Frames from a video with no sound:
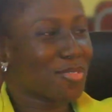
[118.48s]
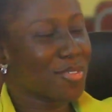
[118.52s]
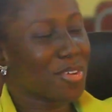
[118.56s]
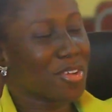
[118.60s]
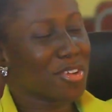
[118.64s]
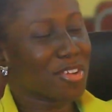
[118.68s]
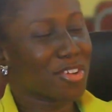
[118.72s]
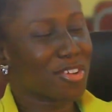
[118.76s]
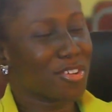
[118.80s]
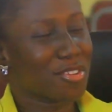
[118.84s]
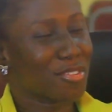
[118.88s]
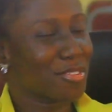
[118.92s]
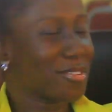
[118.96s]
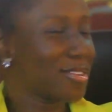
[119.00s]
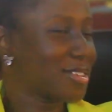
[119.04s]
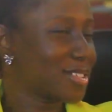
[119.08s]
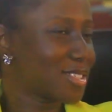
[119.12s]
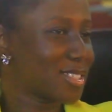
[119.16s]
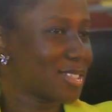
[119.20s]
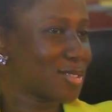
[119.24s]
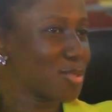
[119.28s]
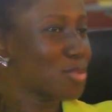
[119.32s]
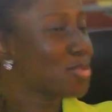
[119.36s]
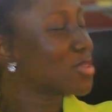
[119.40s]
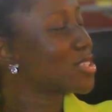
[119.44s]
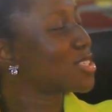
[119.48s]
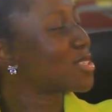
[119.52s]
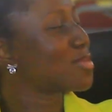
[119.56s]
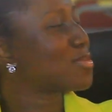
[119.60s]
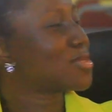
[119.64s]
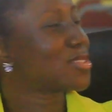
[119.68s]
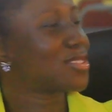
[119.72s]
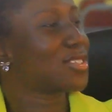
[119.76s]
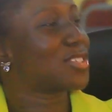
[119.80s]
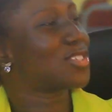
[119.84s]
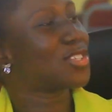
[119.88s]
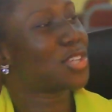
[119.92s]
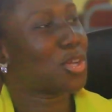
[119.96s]
very curious. Who is
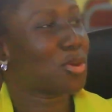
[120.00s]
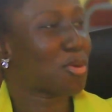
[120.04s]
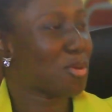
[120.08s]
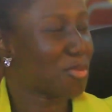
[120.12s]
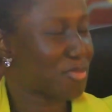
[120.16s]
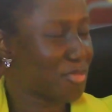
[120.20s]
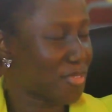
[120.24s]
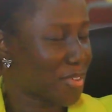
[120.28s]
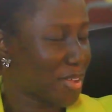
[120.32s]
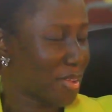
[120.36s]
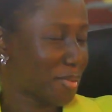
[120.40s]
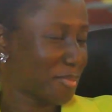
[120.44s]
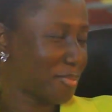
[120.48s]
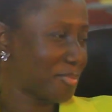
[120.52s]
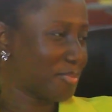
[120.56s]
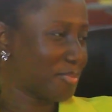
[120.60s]
Mr. Jacob Finn?